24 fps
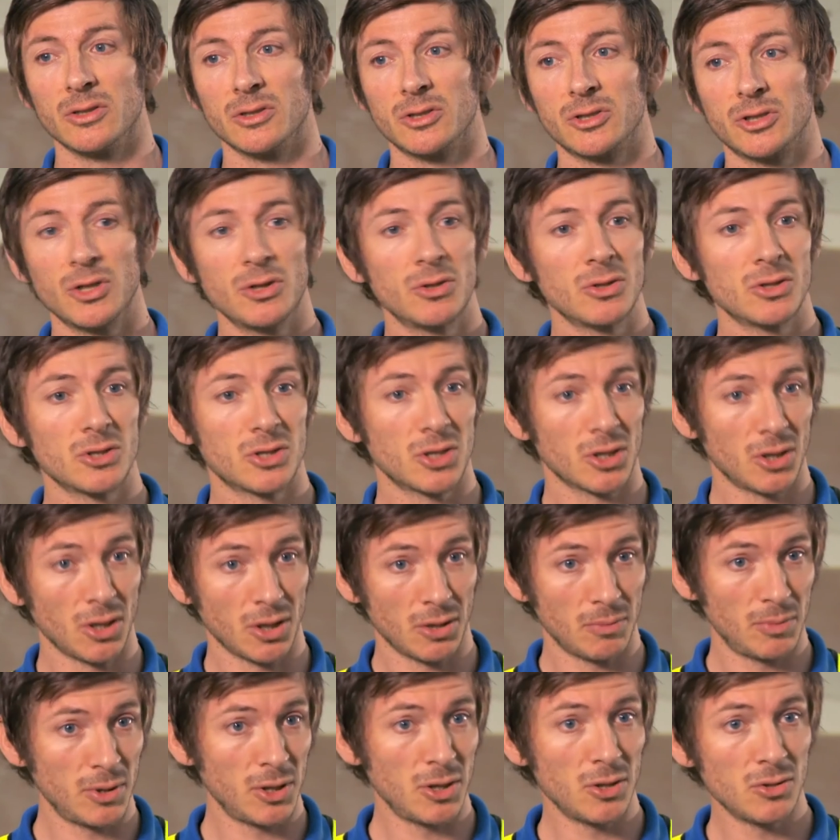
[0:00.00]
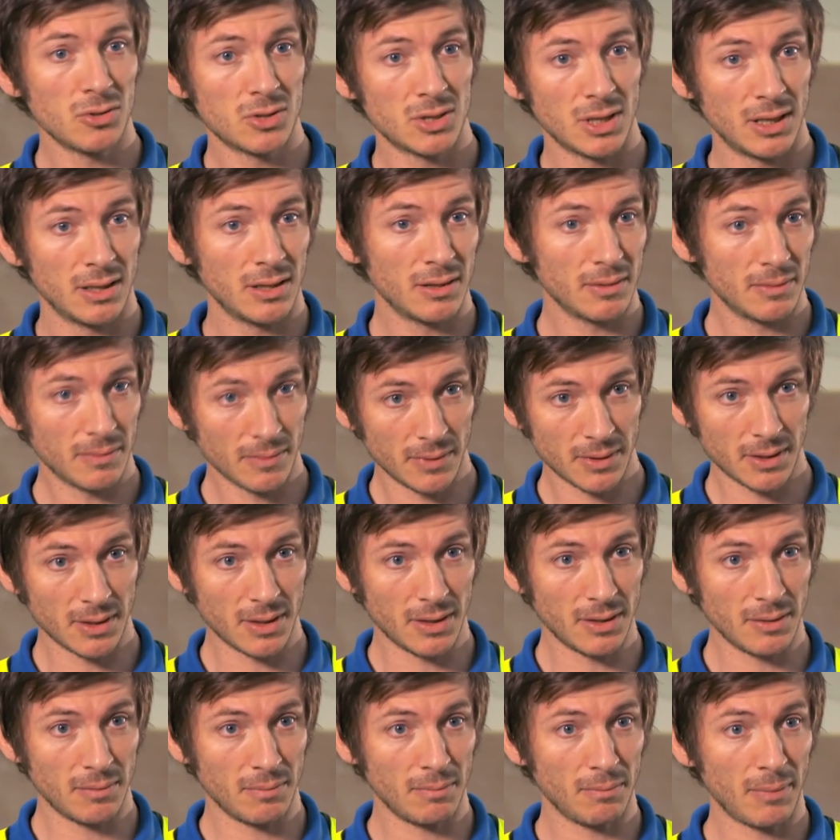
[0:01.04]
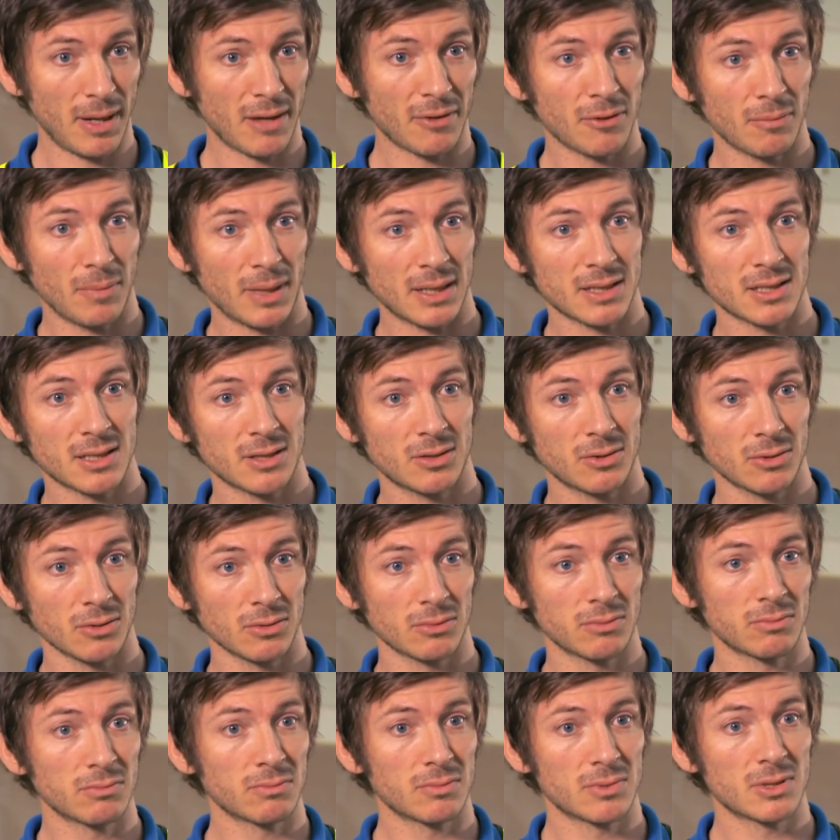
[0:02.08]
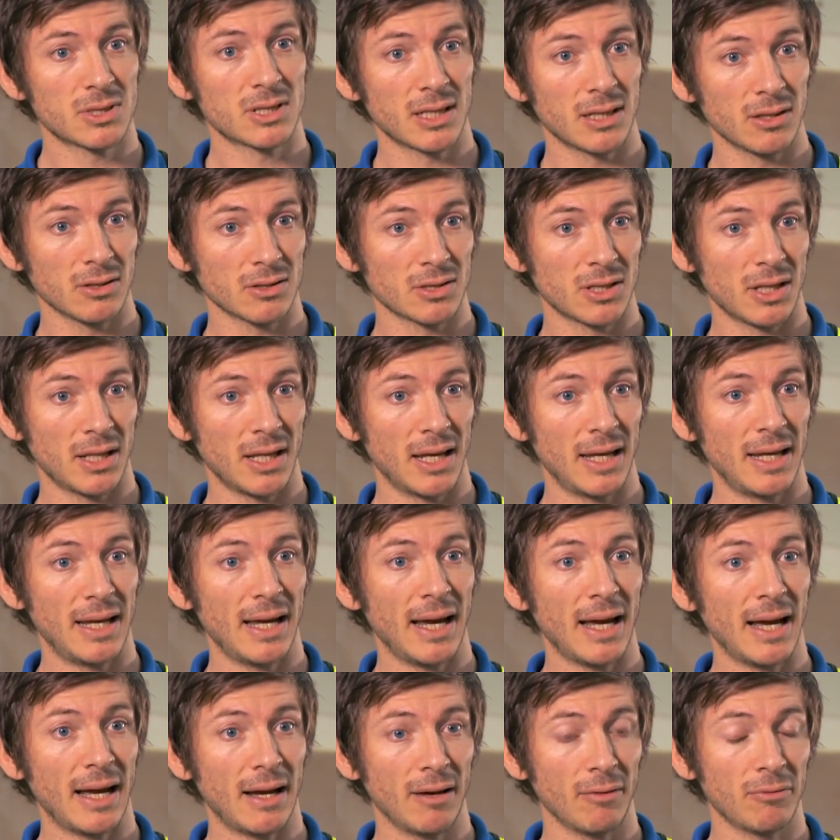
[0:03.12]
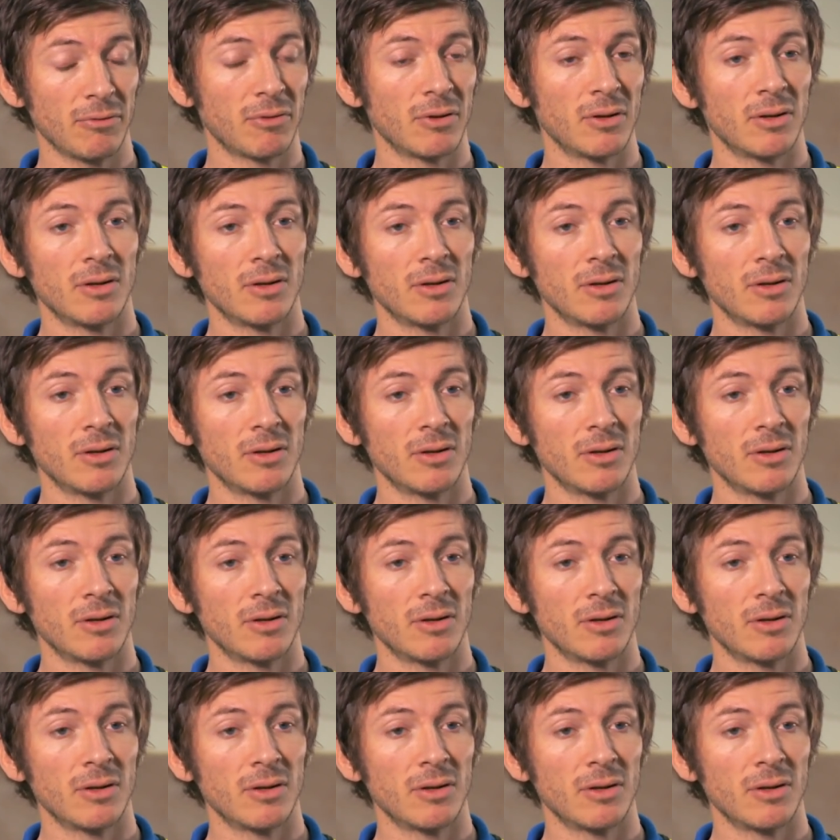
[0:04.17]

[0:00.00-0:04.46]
students are going to be using mathematical skills that they have.